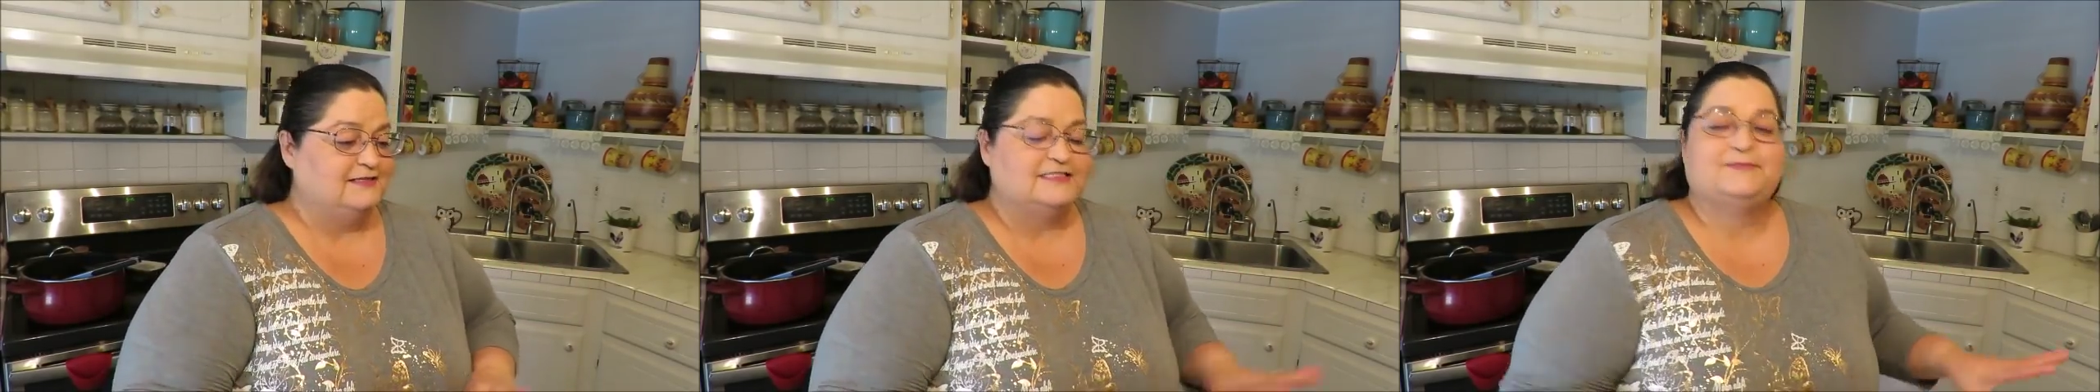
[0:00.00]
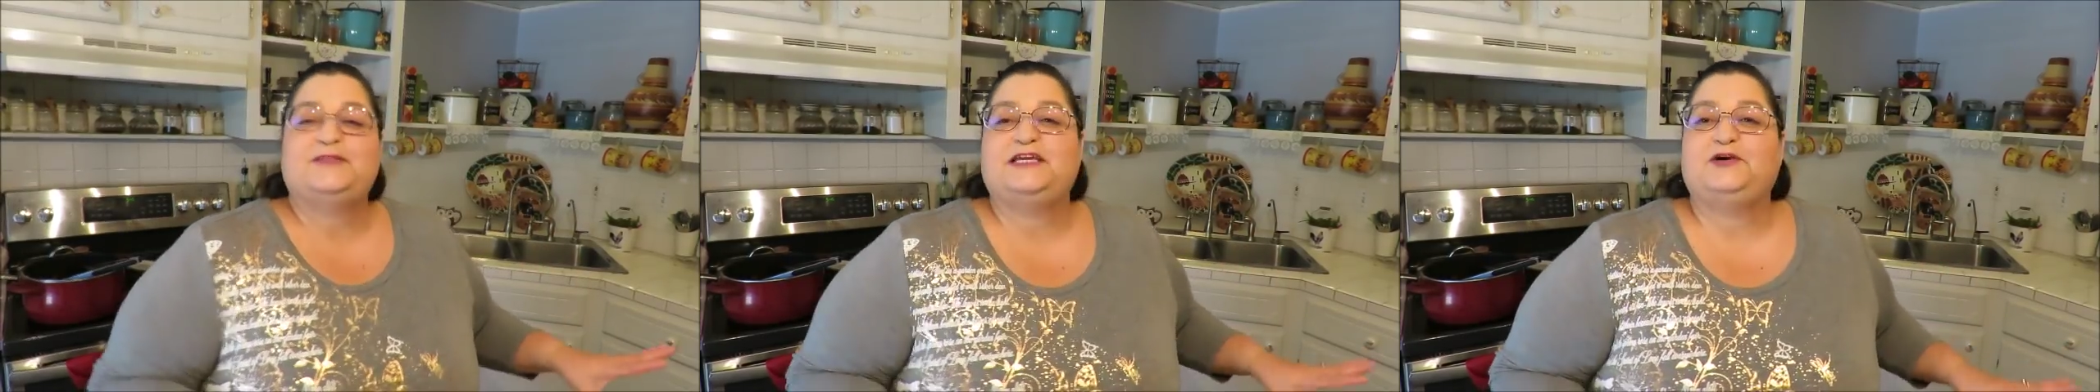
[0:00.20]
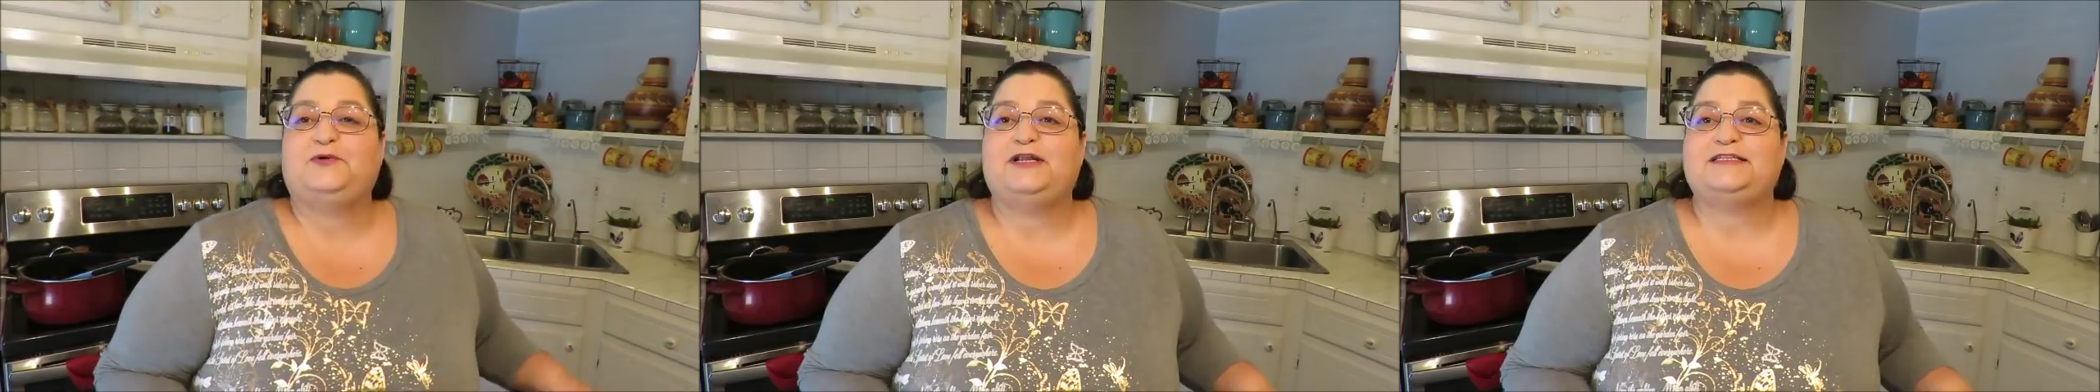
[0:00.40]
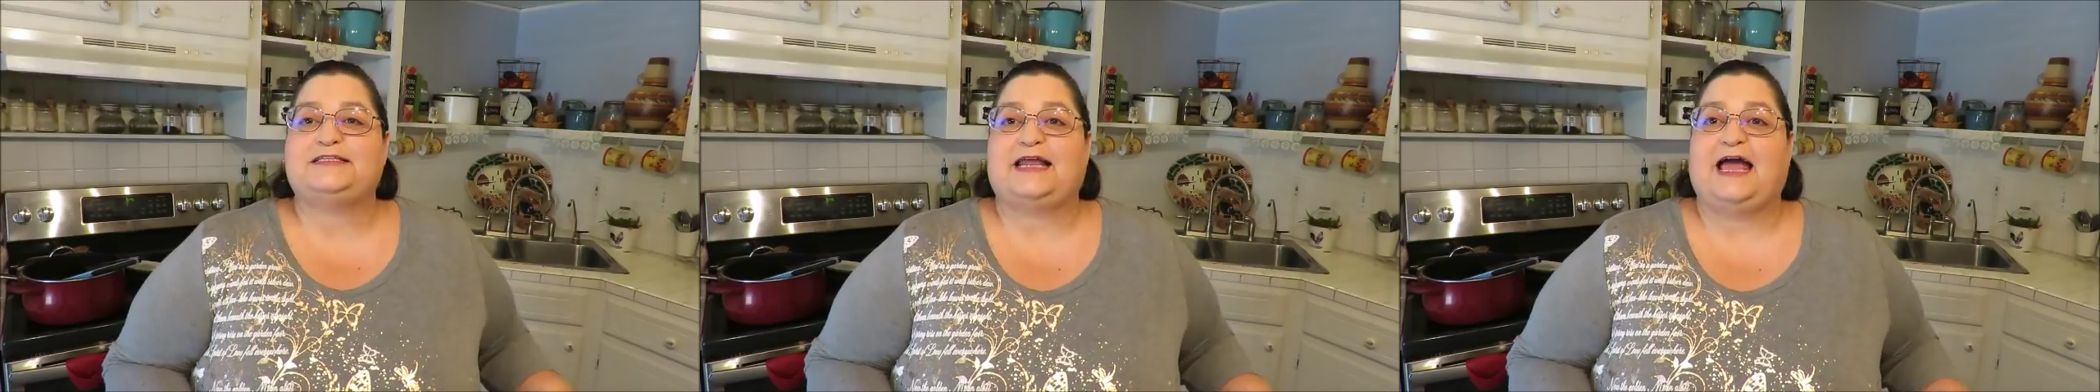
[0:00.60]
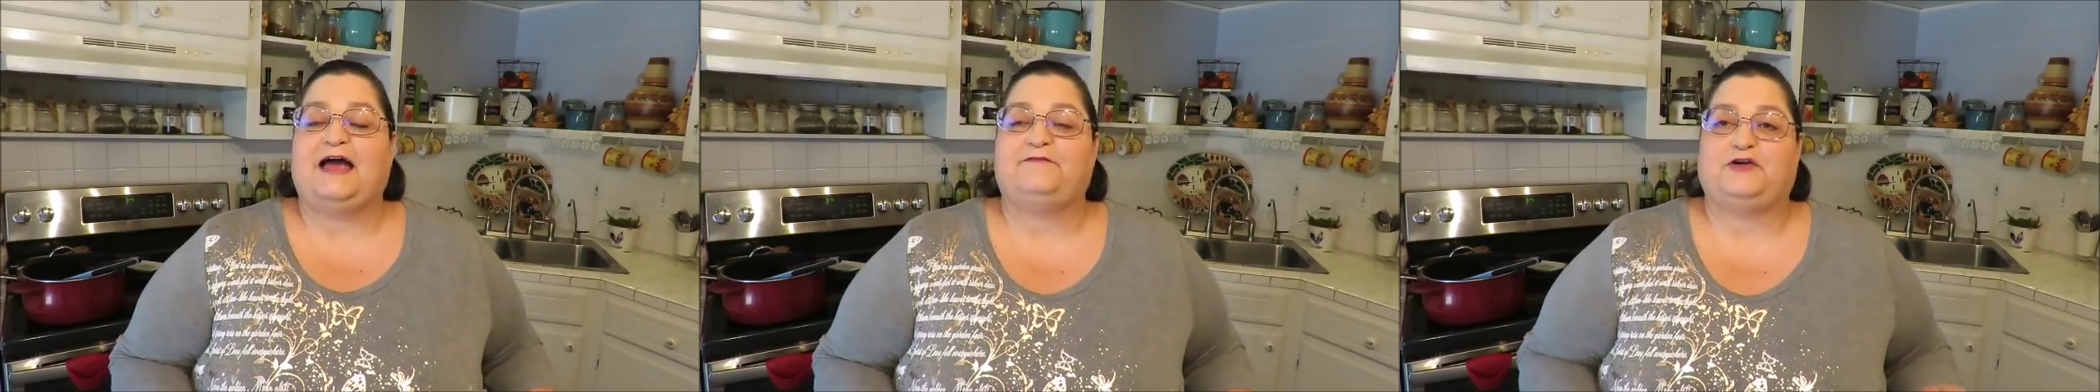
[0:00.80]
some of the ingredients
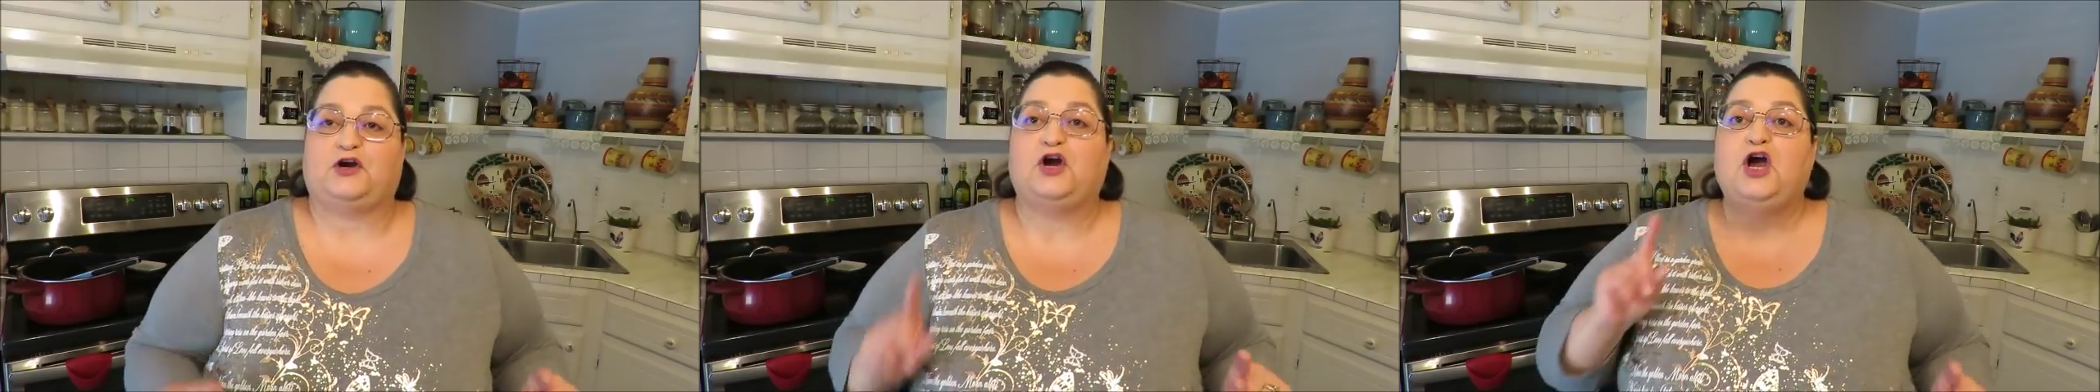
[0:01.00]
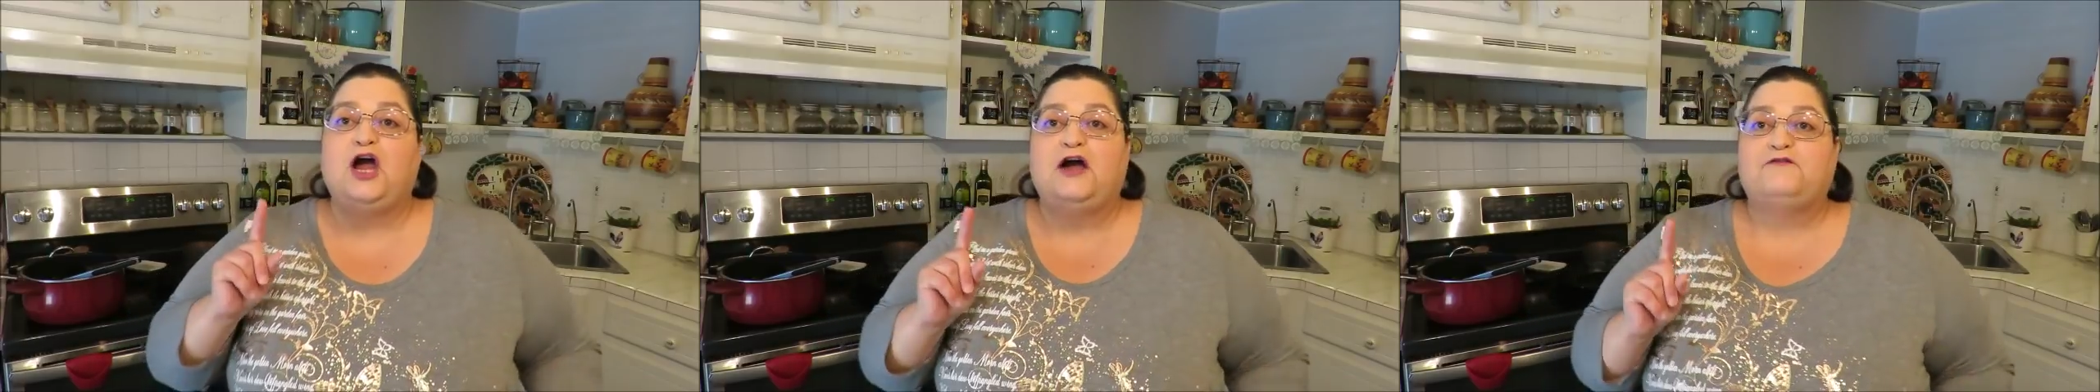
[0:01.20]
that I have here.